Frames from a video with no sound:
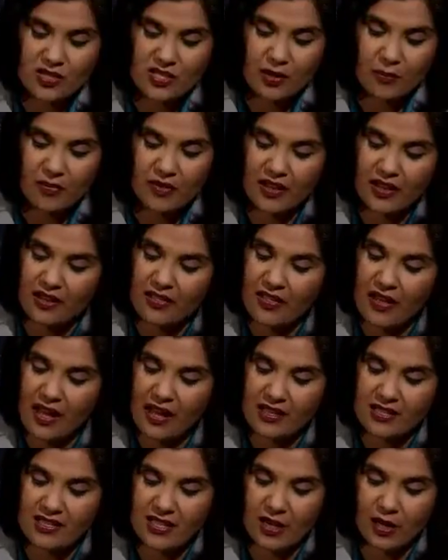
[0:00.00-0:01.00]
something
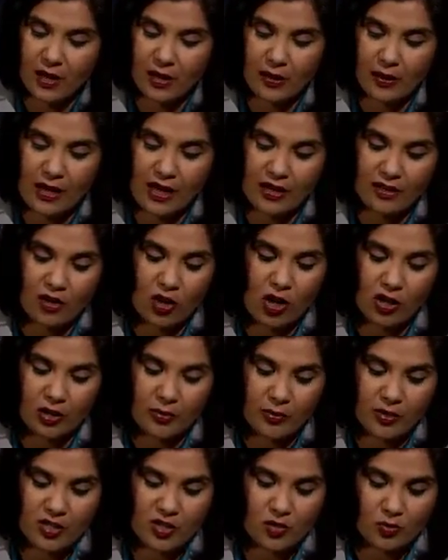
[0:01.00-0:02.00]
that uh, a
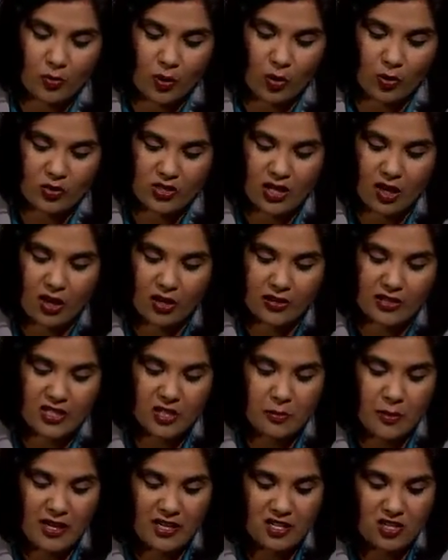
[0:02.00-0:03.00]
columnist wrote on
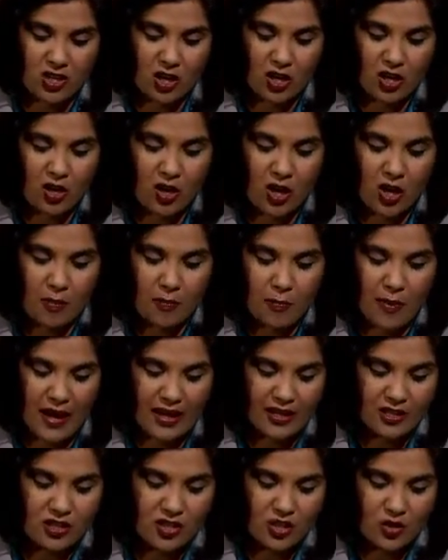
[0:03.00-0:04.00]
space.com
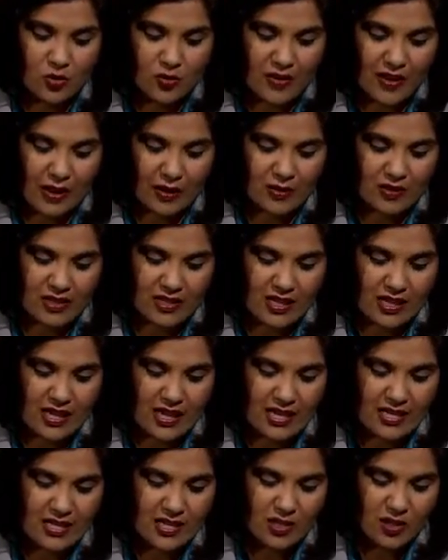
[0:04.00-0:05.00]
back in
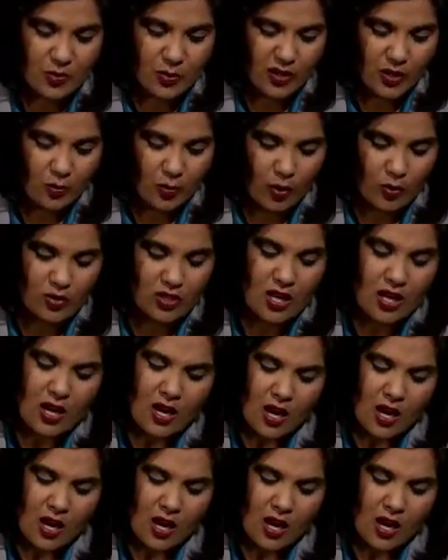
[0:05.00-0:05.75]
2008. Here's what he wrote.